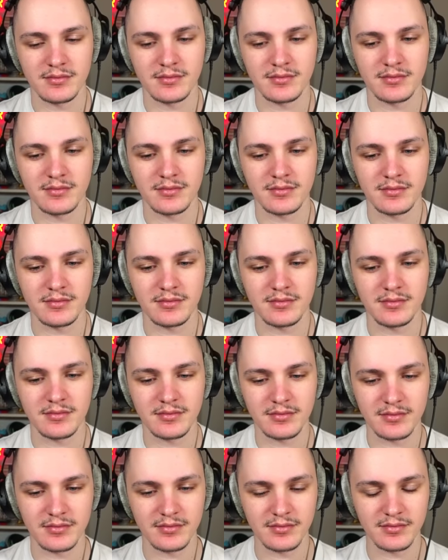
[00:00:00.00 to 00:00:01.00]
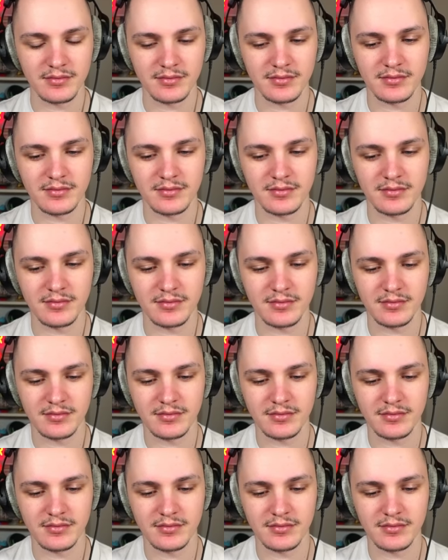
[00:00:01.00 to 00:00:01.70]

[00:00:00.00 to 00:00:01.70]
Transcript: (no one is talking)